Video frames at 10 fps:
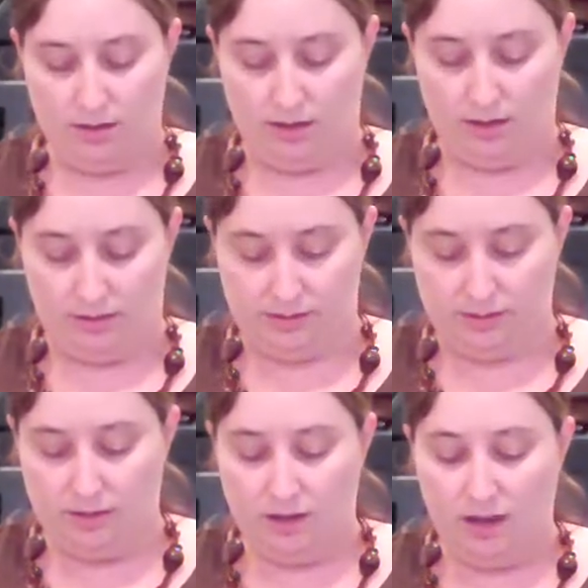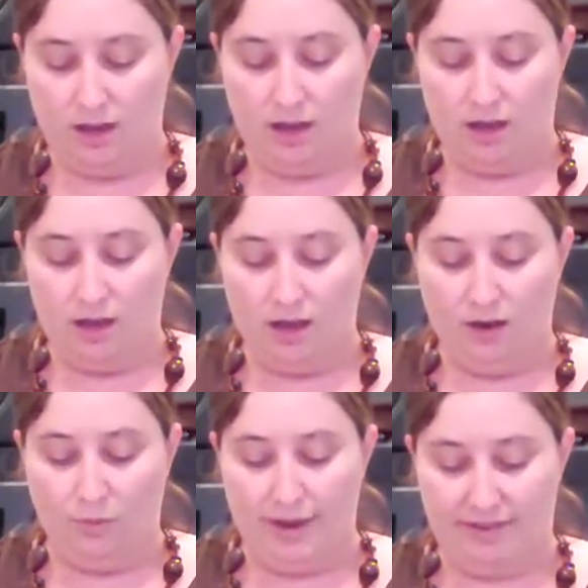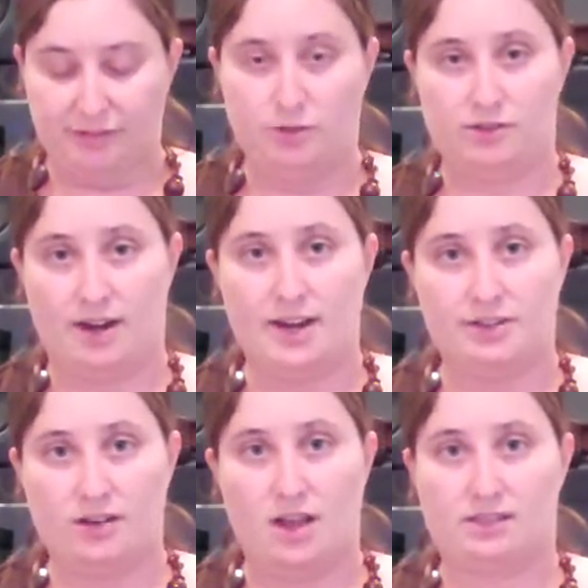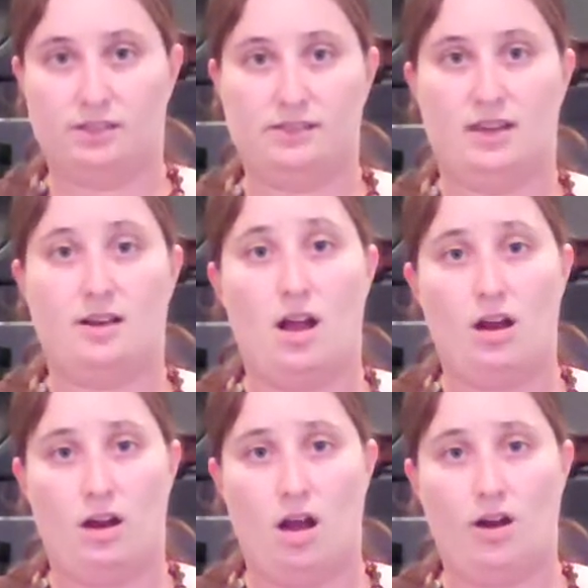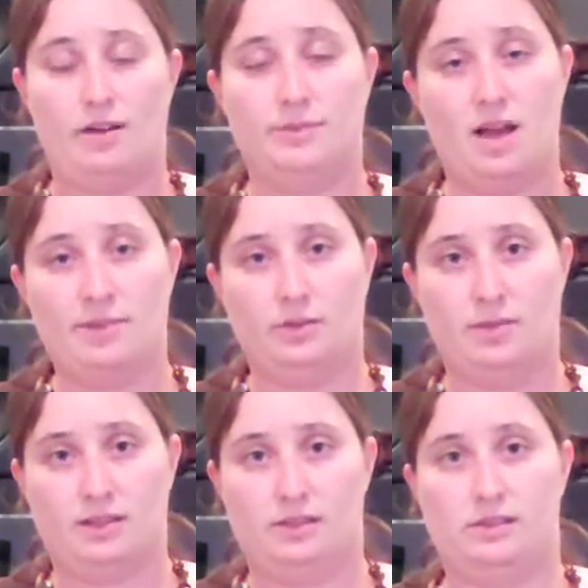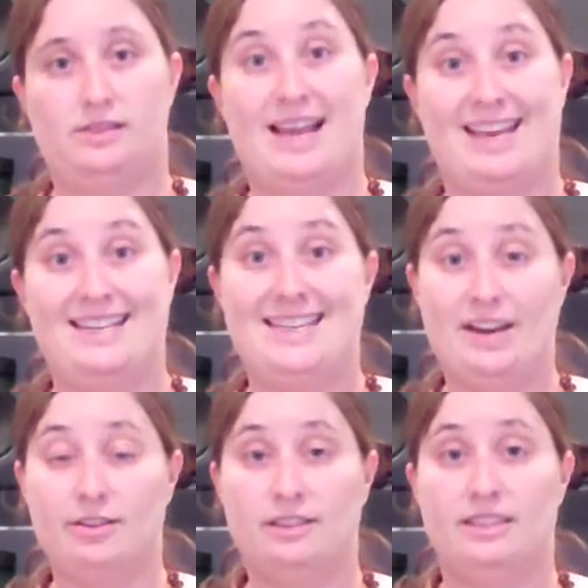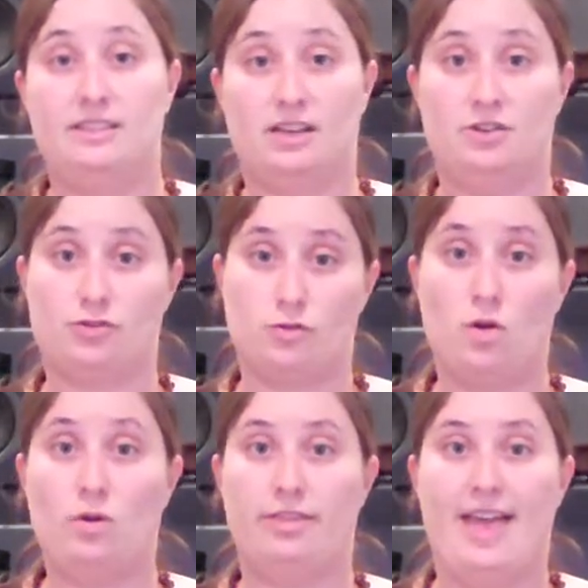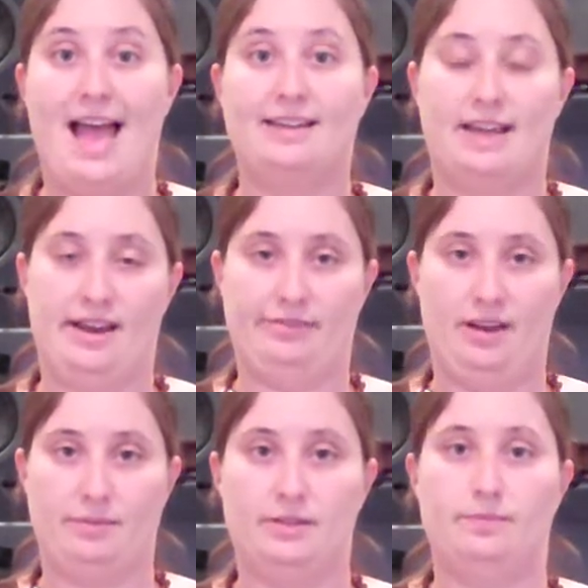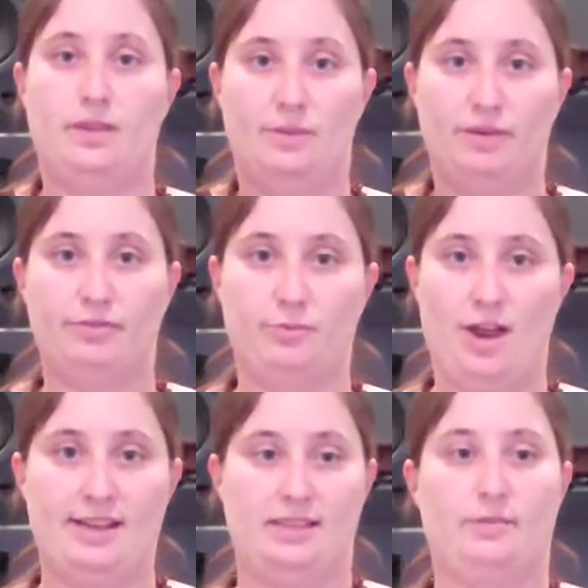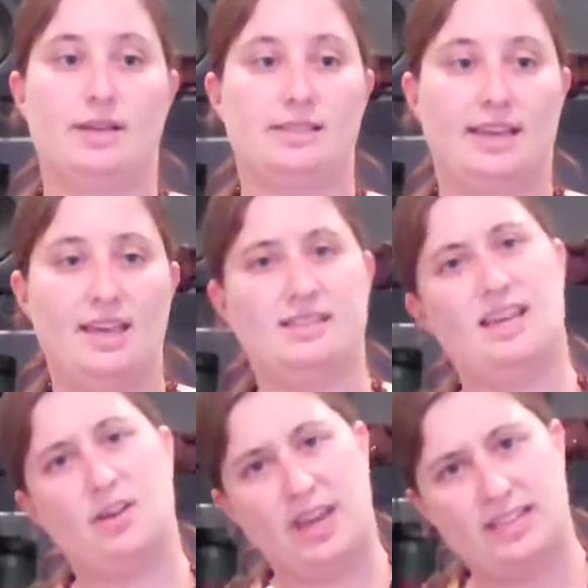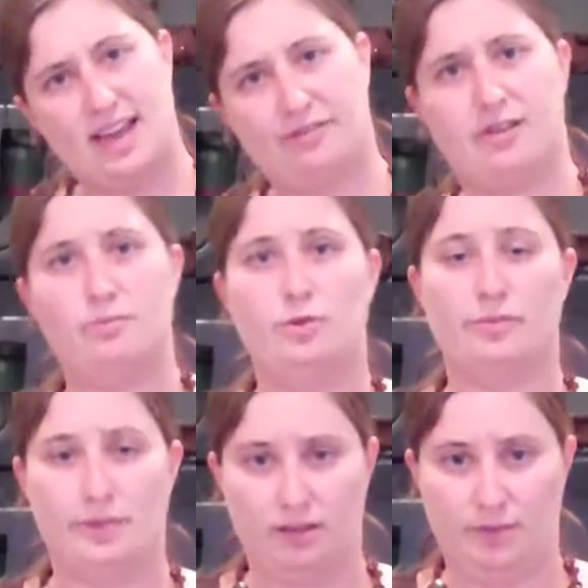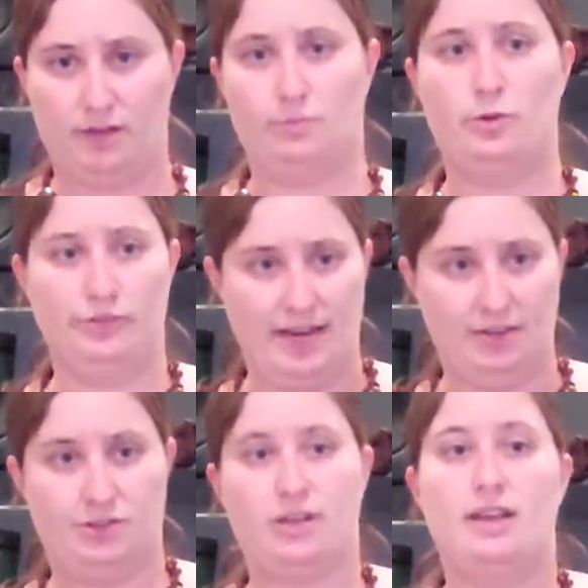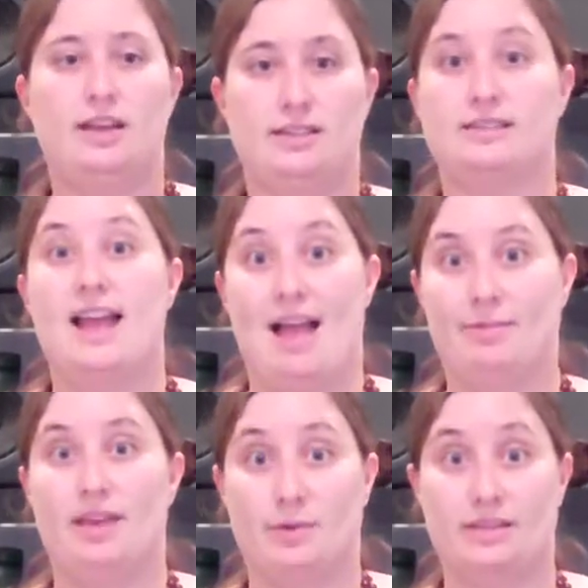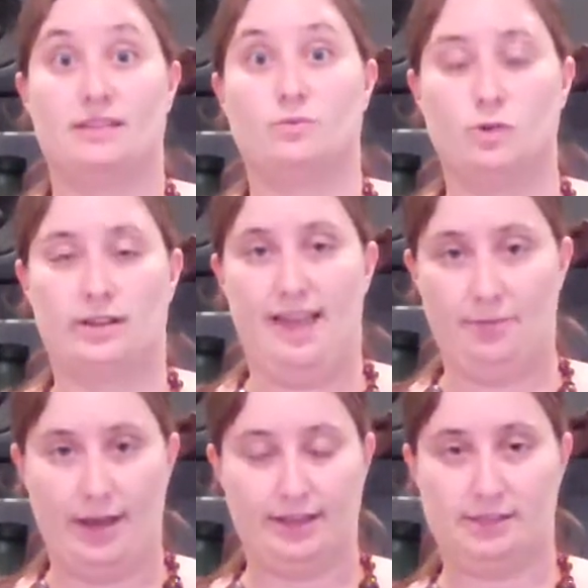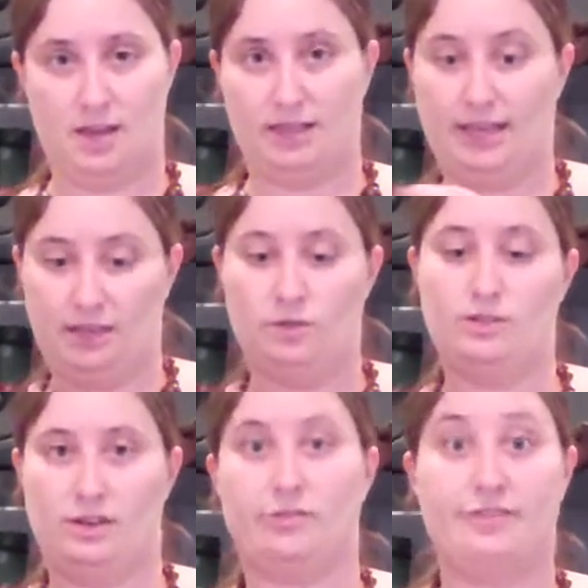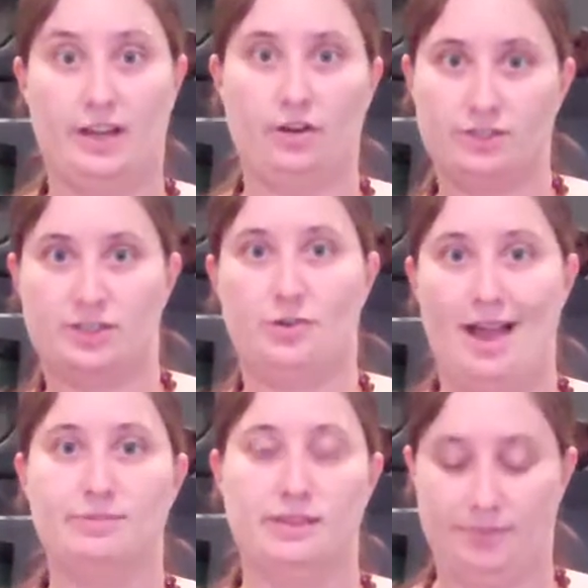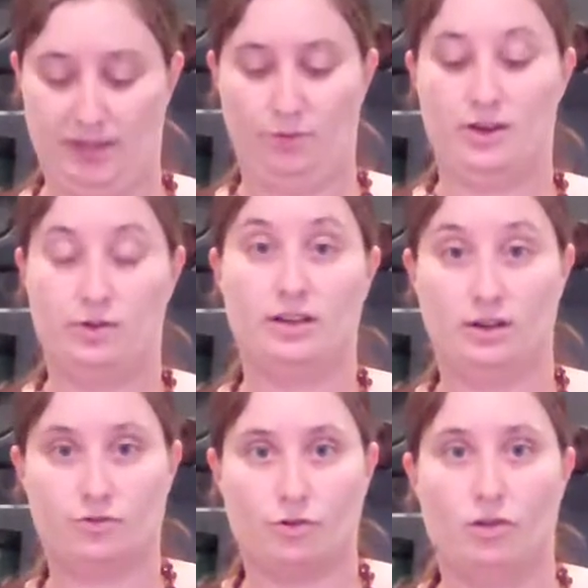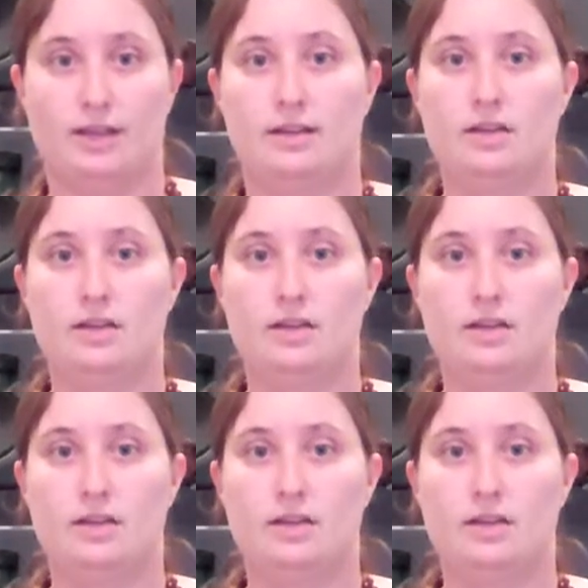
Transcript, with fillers: is we have to use our intercostals and our, our, abdominal muscles secondarily to control that diaphragm, to keep it from rising. Because I can't say, okay, diaphragm, move a millimeter, move an inch. It doesn't happen that way, it doesn't work that way. It's not like using your fingers to grab something where you can control it.